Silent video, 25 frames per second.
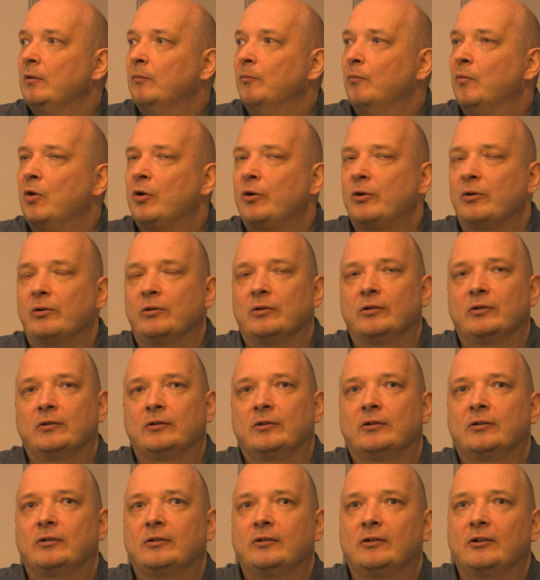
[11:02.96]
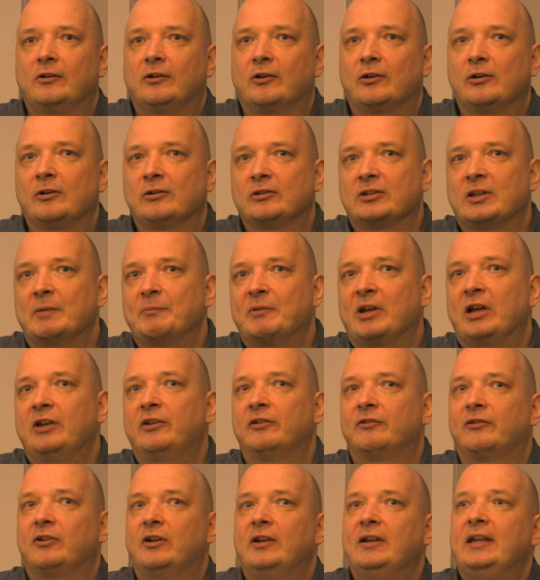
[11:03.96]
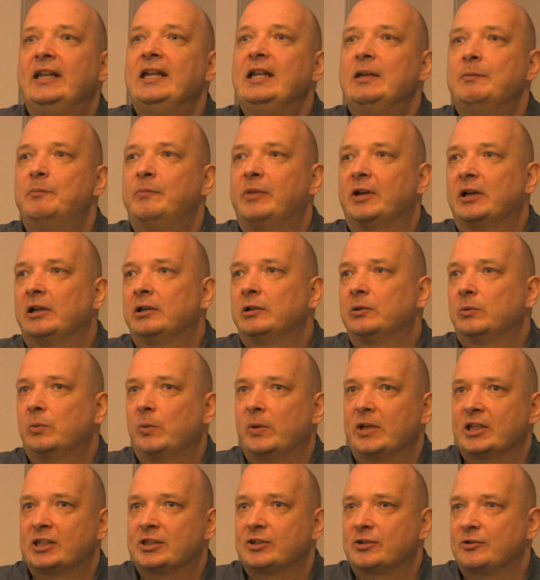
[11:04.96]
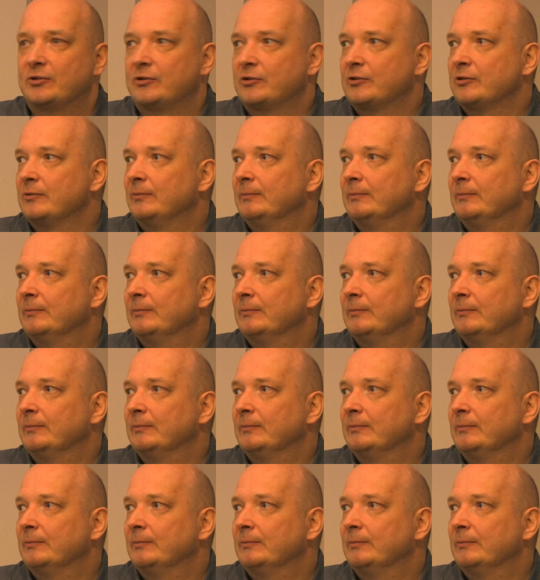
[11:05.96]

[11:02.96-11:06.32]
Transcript: more or some kind of deeper questions.